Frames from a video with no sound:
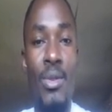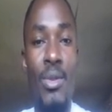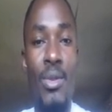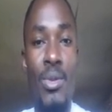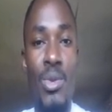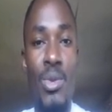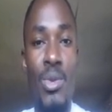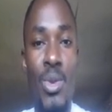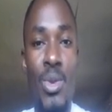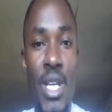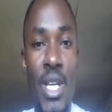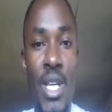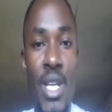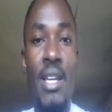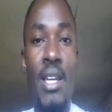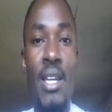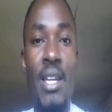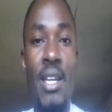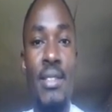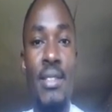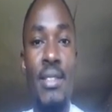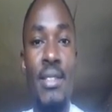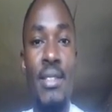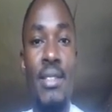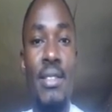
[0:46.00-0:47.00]

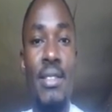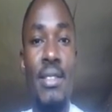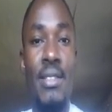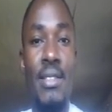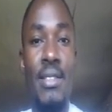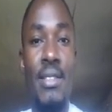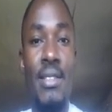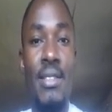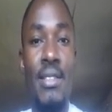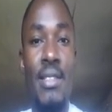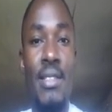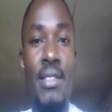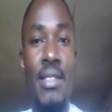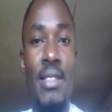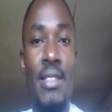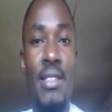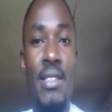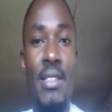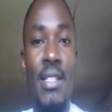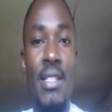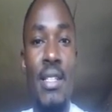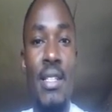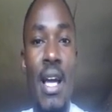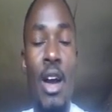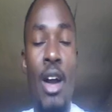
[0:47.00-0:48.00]
Today,
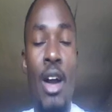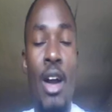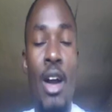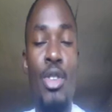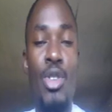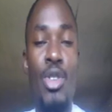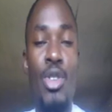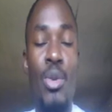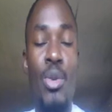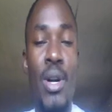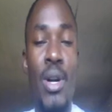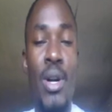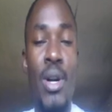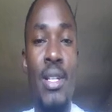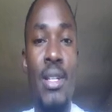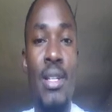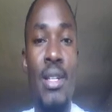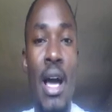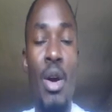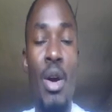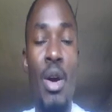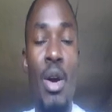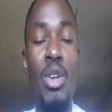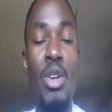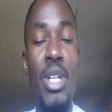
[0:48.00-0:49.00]
I also want,
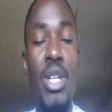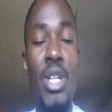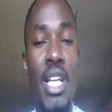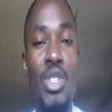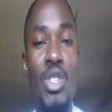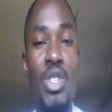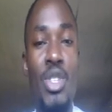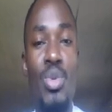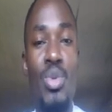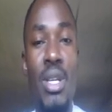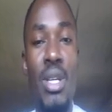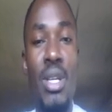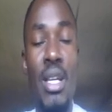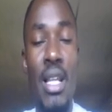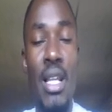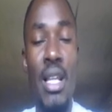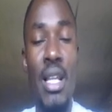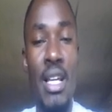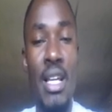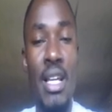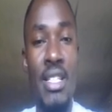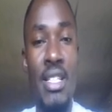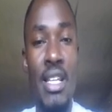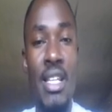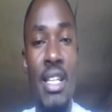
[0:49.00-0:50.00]
actually
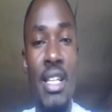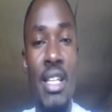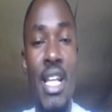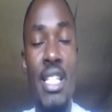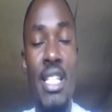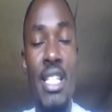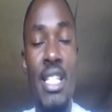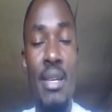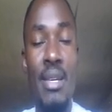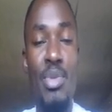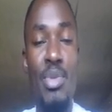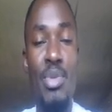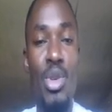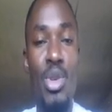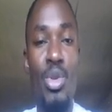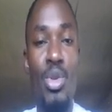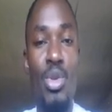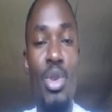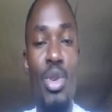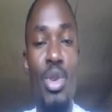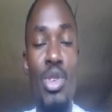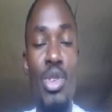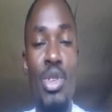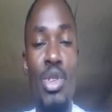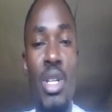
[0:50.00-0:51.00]
in the last episode, we
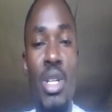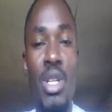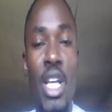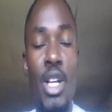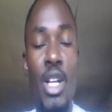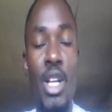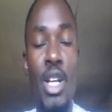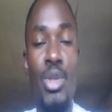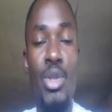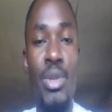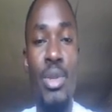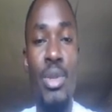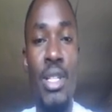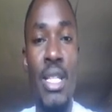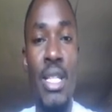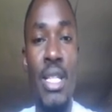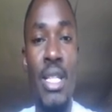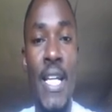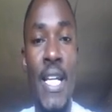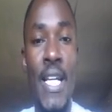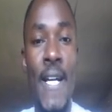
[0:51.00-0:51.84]
also dealt with